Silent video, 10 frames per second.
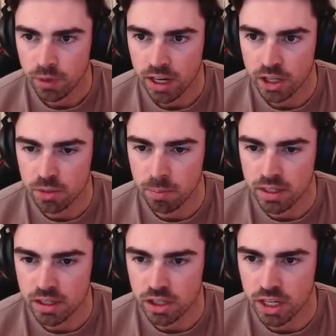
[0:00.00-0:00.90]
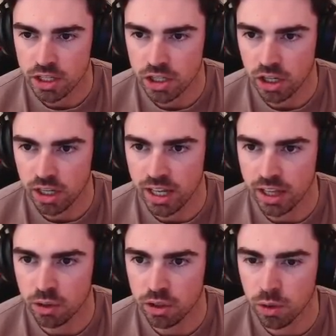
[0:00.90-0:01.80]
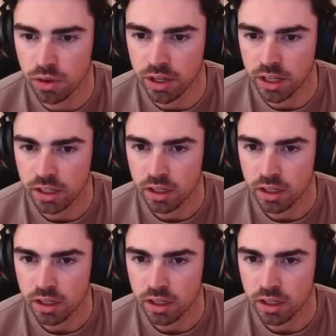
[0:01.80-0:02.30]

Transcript: And it just misses. So he's just going to let that Lilia do a thing.